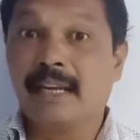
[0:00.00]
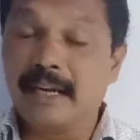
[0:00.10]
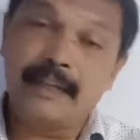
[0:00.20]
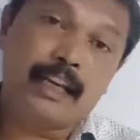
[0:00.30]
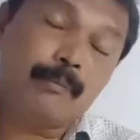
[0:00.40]

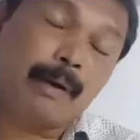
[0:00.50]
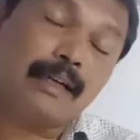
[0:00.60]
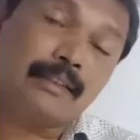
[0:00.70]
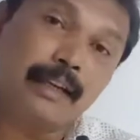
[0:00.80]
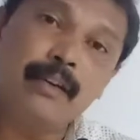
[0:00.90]
It takes
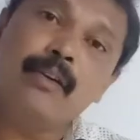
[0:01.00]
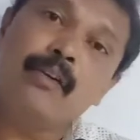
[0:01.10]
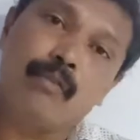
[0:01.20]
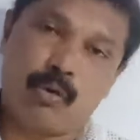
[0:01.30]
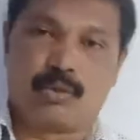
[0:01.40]
part
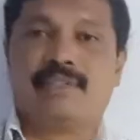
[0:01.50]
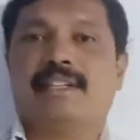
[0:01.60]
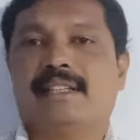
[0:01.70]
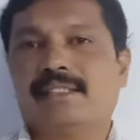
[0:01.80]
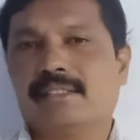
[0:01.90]
in
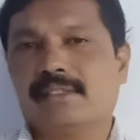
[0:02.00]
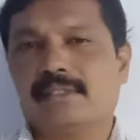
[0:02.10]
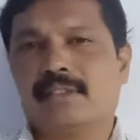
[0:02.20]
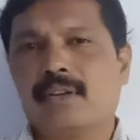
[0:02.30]
photosynthesis.